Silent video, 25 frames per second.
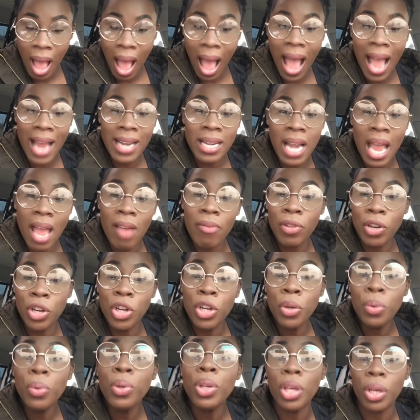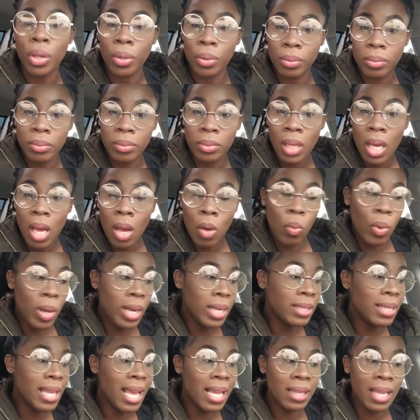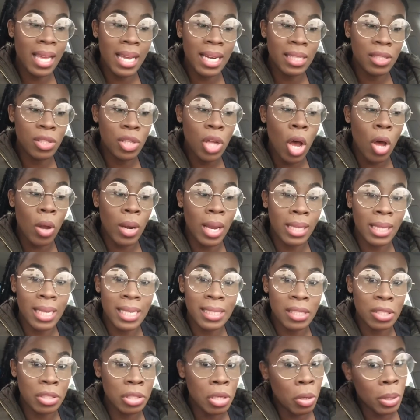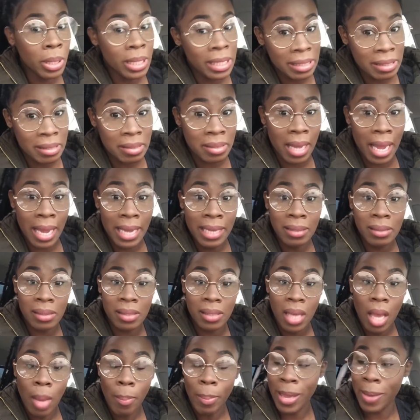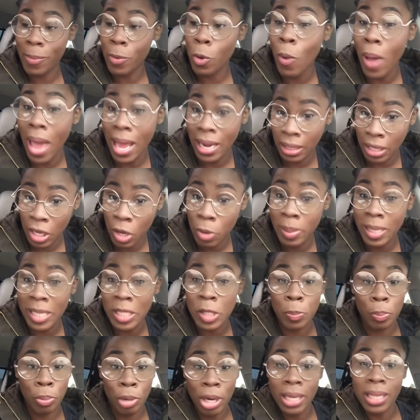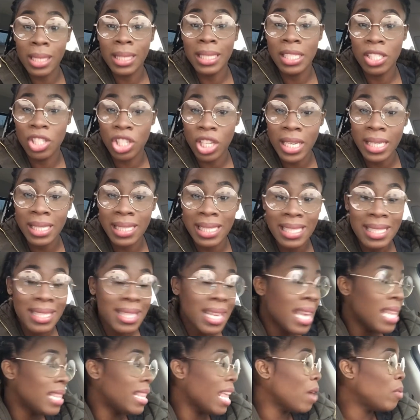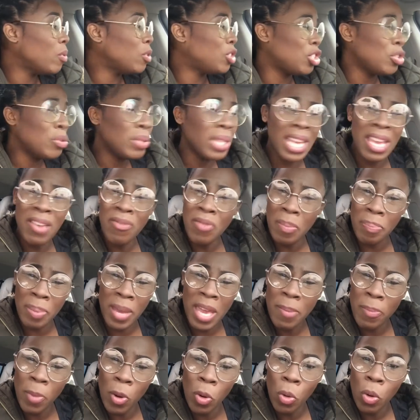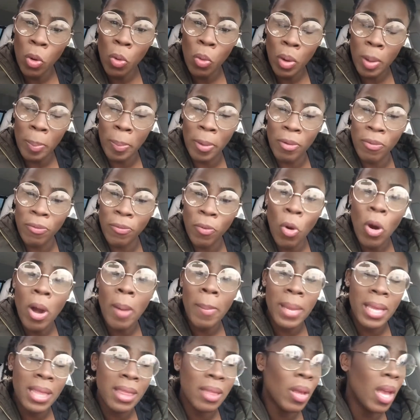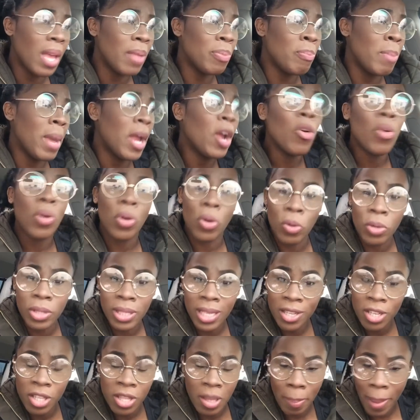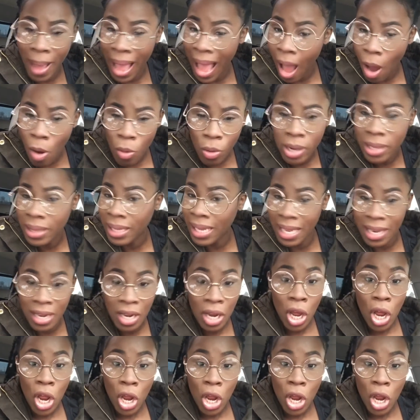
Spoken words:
I never knew you. What does that let us know? That lets us know that it's saints, people who had a little bit of sprinkle of Jesus. They was used, even people who were performing miracles under the power and the